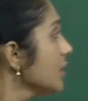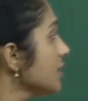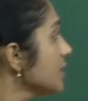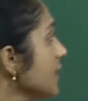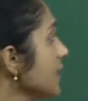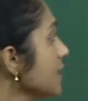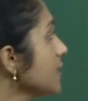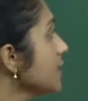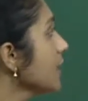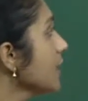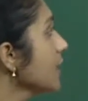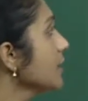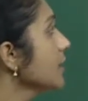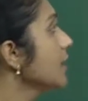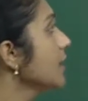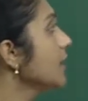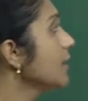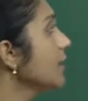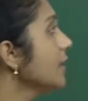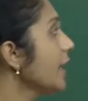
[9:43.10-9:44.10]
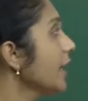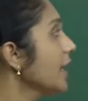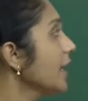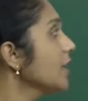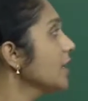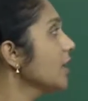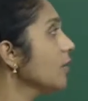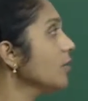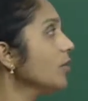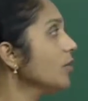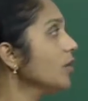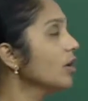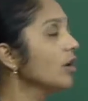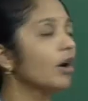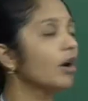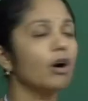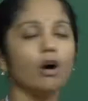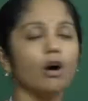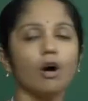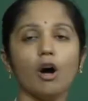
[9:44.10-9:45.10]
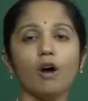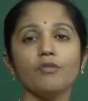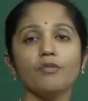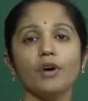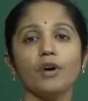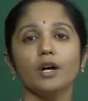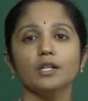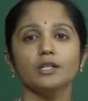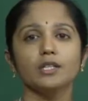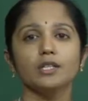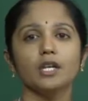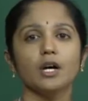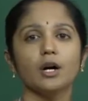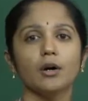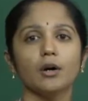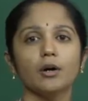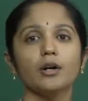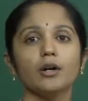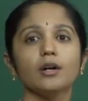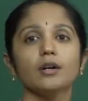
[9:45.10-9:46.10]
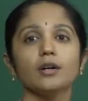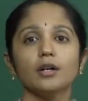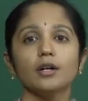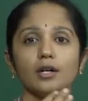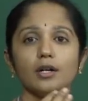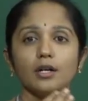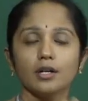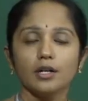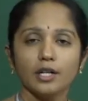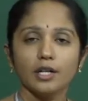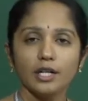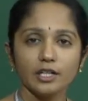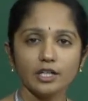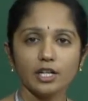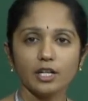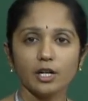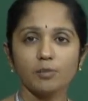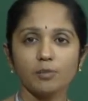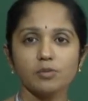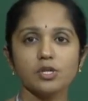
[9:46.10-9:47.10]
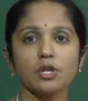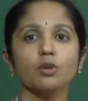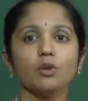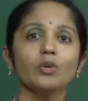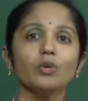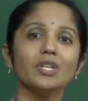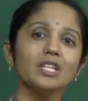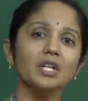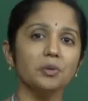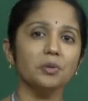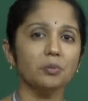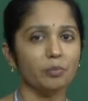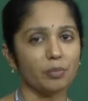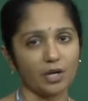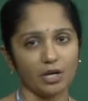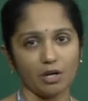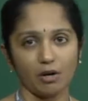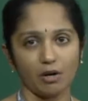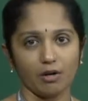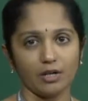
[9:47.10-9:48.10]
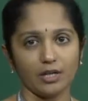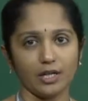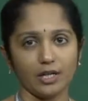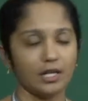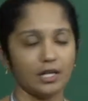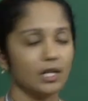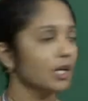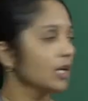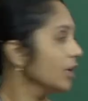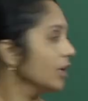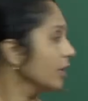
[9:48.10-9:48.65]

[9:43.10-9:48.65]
this is the diagram of the interrupts with priority.